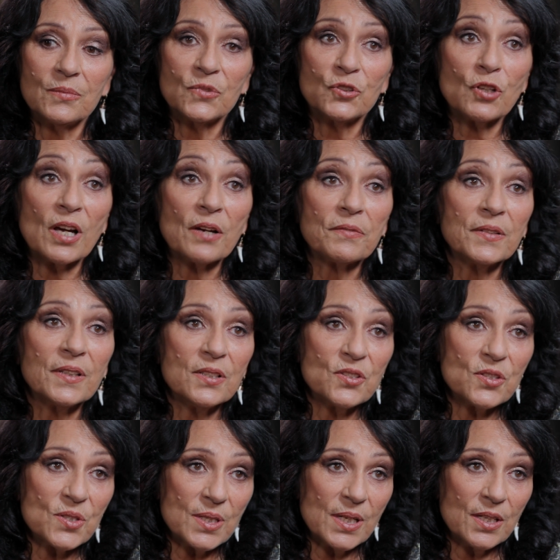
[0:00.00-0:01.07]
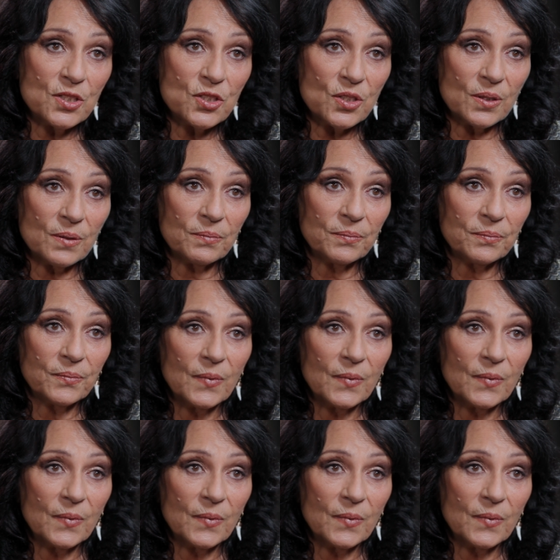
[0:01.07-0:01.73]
draft legislation.